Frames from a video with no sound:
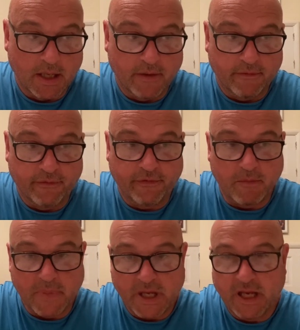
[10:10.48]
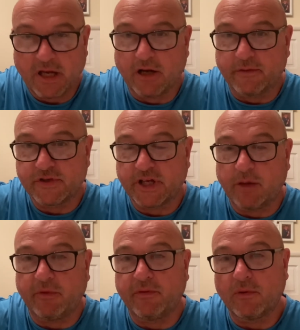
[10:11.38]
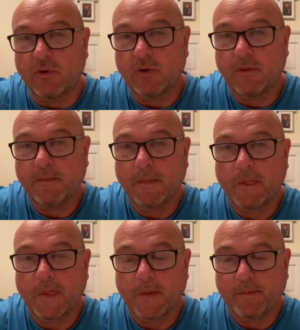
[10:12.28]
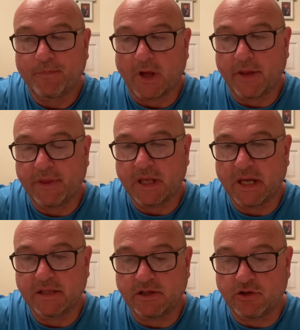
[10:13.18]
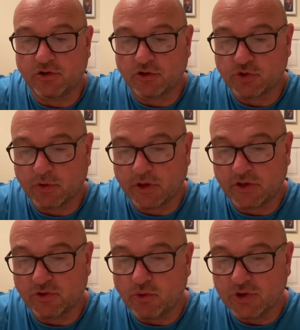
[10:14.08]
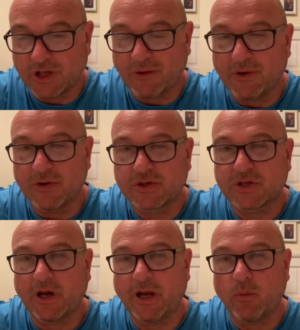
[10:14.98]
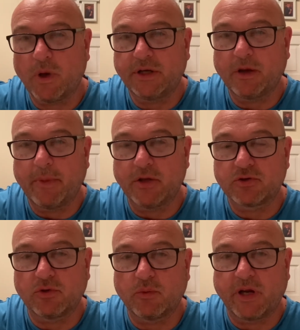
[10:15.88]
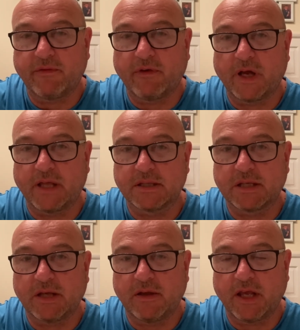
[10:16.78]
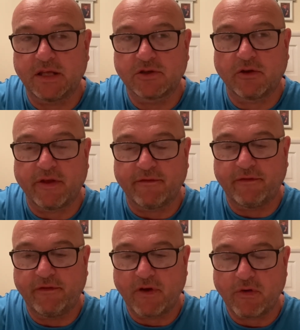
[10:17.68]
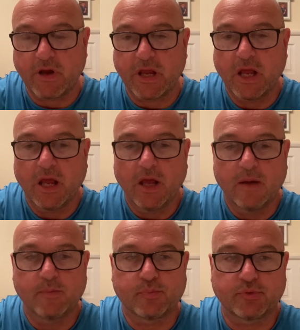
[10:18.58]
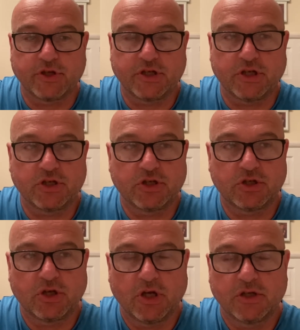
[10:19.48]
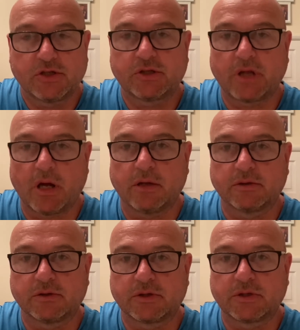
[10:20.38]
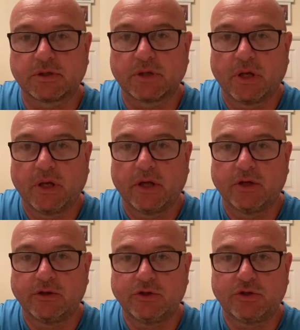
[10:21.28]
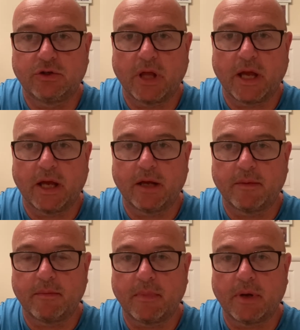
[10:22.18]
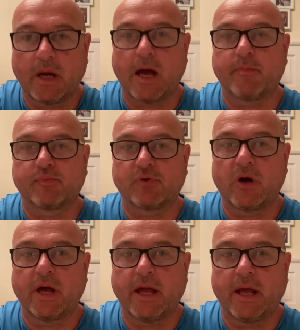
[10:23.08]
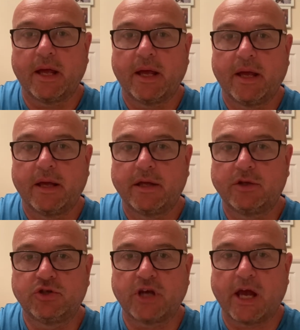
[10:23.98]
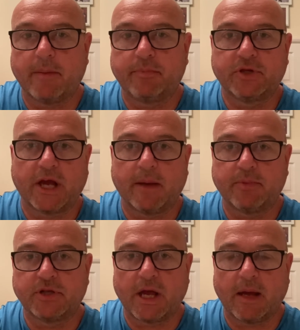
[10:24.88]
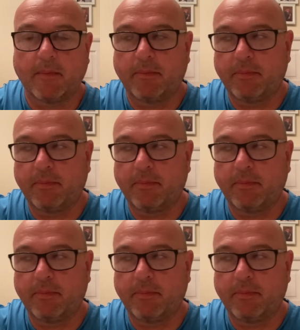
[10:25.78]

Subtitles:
For me, and I've said it before, I think Anthony Joshua is also slightly one-dimensional when he fights. He's got that very British stance, upright, jab, jab, jab,